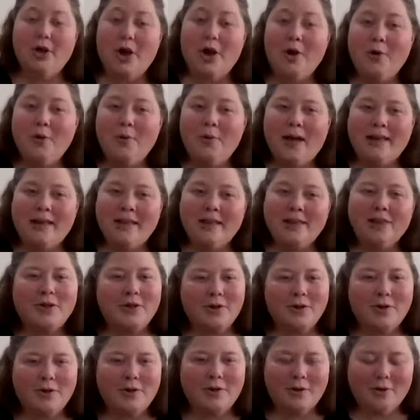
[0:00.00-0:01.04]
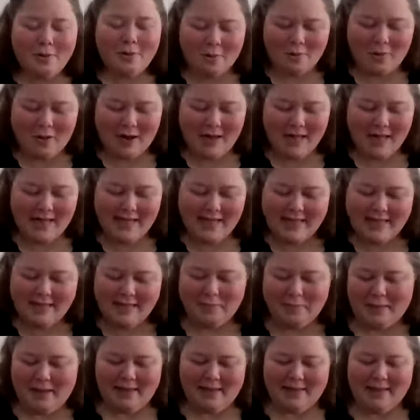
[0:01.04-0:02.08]
"Go and learn what
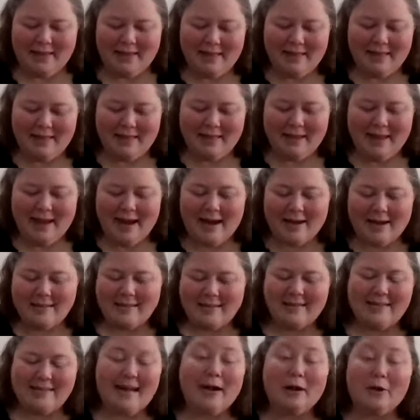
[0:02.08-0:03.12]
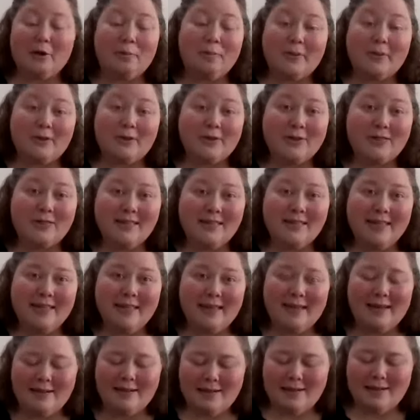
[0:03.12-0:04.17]
this meaneth. I desire
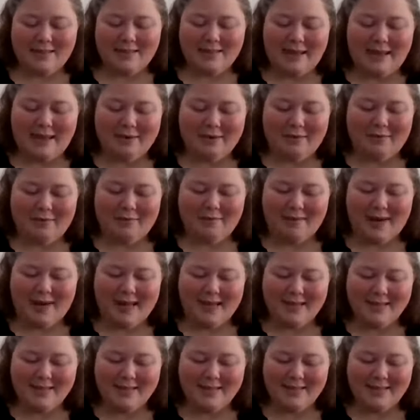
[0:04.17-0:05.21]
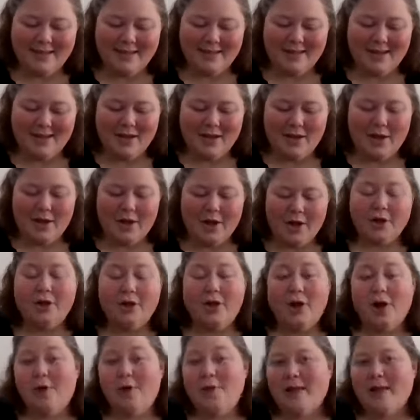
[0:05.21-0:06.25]
mercy and not sacrifice.
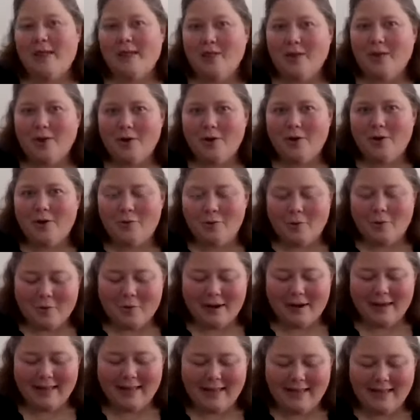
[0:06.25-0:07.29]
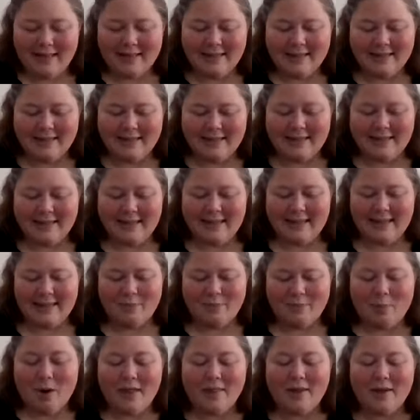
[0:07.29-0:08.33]
Go and learn what
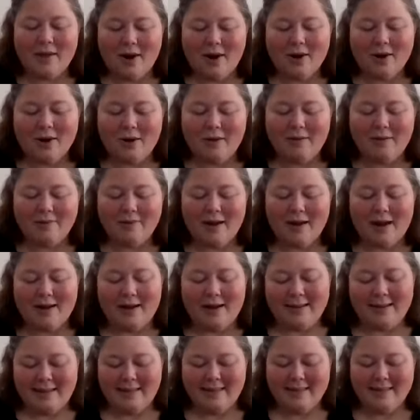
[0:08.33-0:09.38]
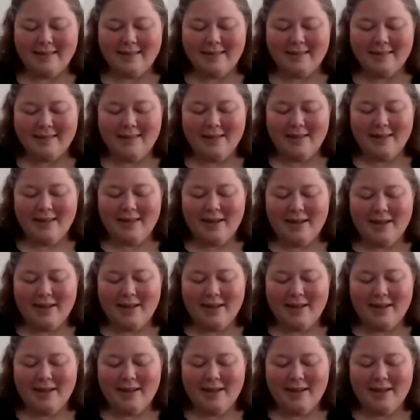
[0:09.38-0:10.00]
the heart of God is.